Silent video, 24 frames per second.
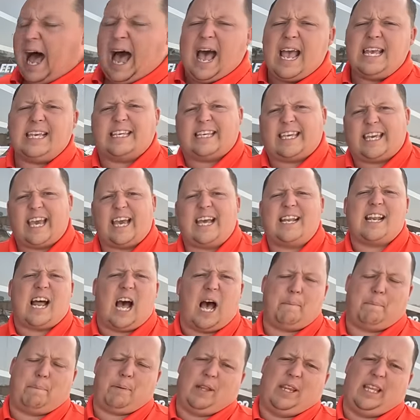I
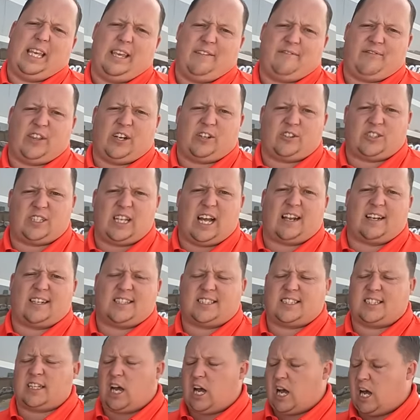cannot believe there's not
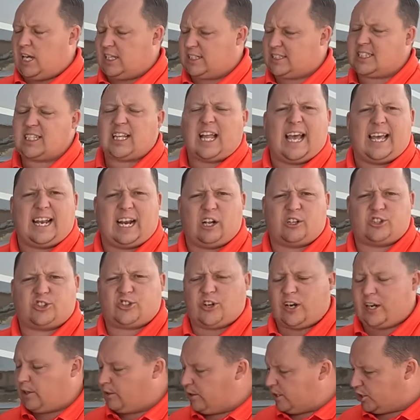a uh, slide out
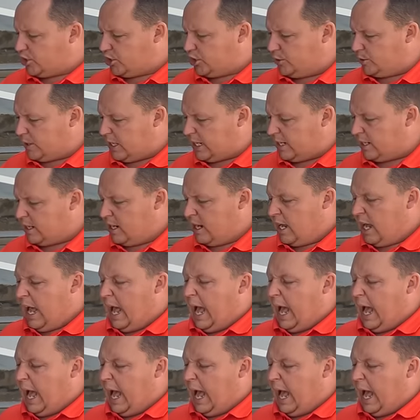tray on this unit.